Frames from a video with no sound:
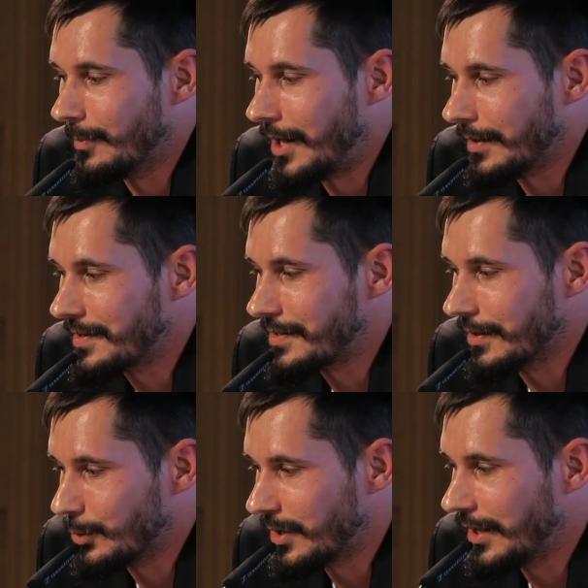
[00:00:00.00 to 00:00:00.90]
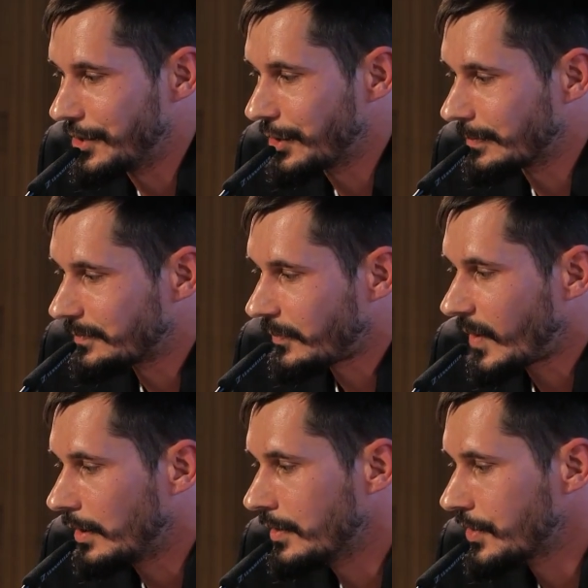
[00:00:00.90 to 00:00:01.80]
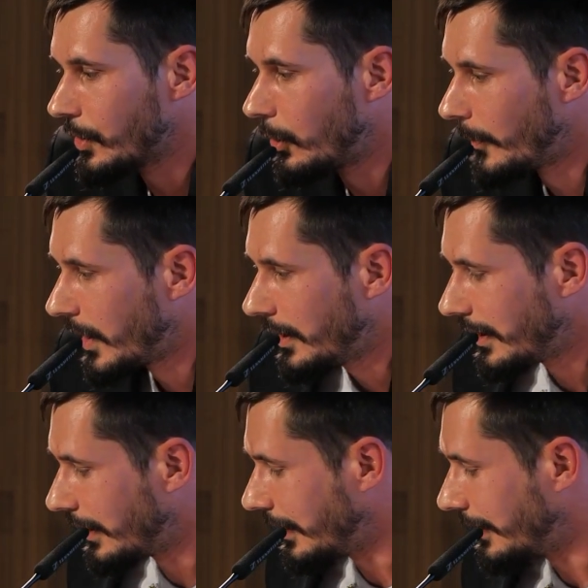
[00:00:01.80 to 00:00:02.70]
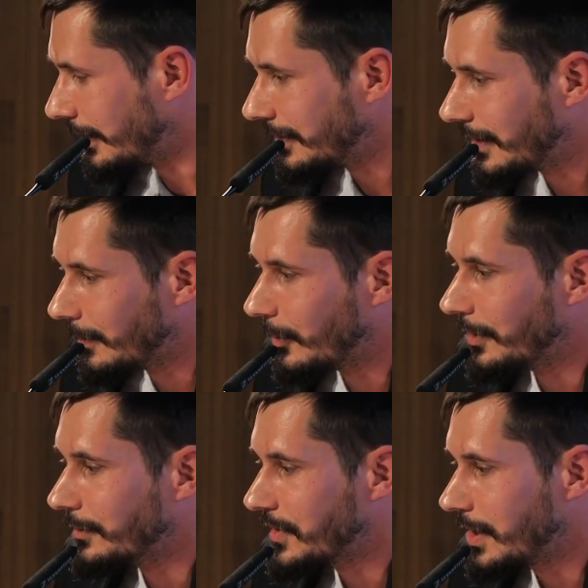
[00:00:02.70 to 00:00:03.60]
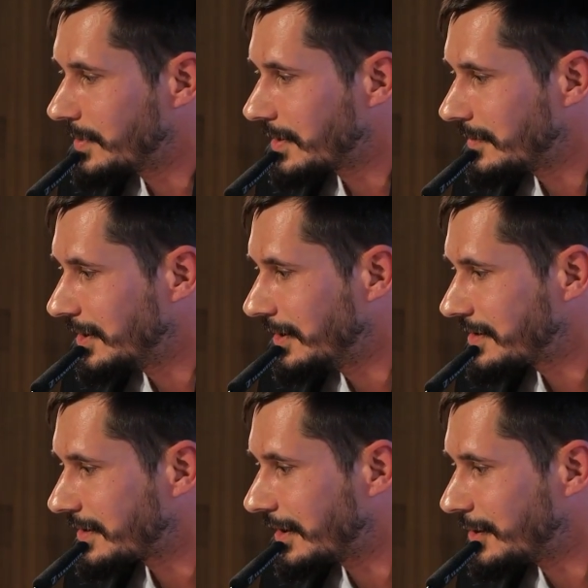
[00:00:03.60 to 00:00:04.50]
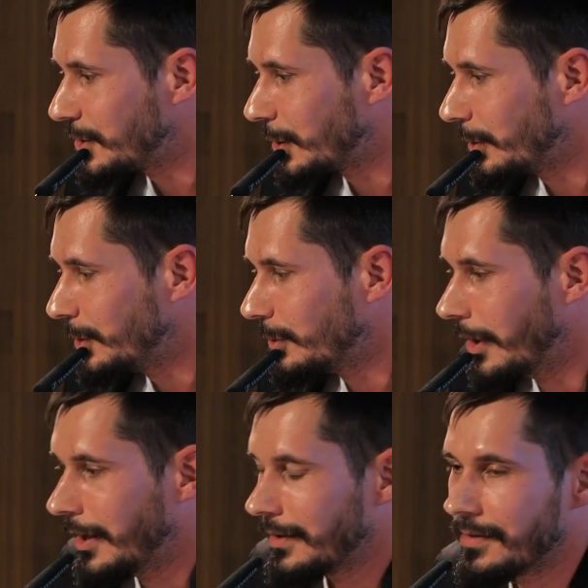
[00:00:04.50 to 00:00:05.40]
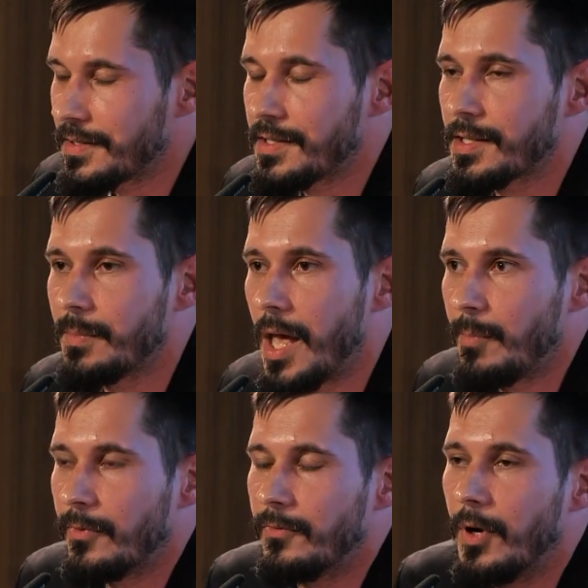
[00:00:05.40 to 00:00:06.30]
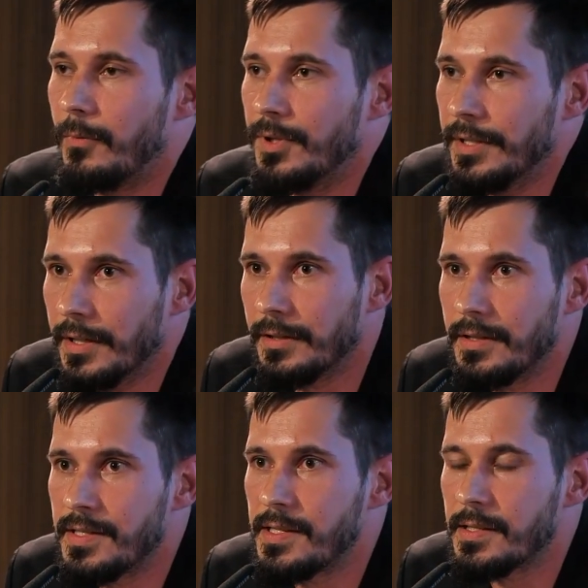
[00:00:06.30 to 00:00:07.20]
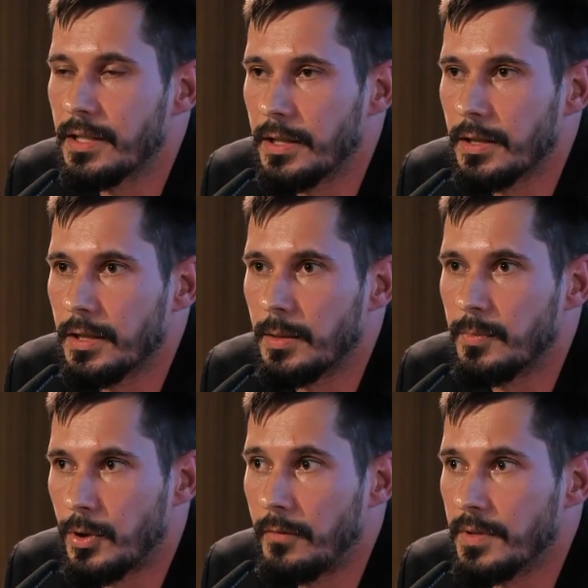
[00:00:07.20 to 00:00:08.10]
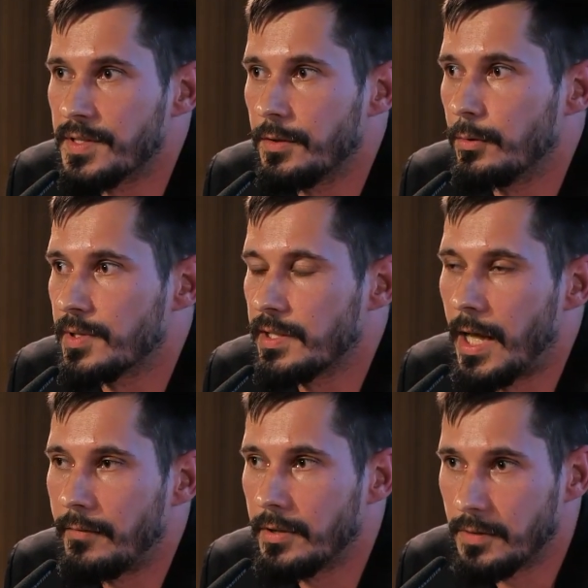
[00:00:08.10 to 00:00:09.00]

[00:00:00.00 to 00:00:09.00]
of Marxist education. And so I'm going to skip some things and show you. This is a map of Vojvodina. This is like a province in Yugoslavia